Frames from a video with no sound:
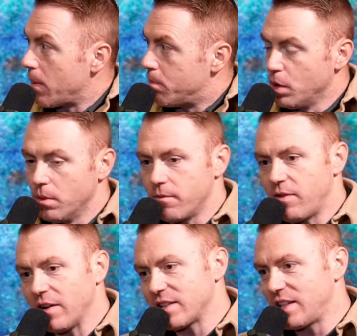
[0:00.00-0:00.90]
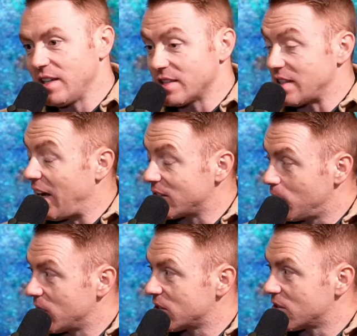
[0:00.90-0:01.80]
Boom, found the key because I asked
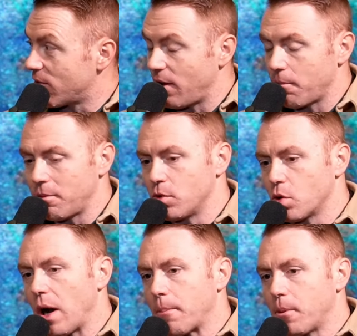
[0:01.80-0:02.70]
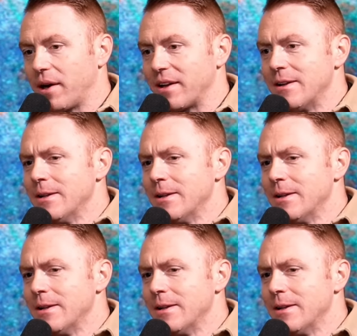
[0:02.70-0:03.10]
questions and found people who are operating.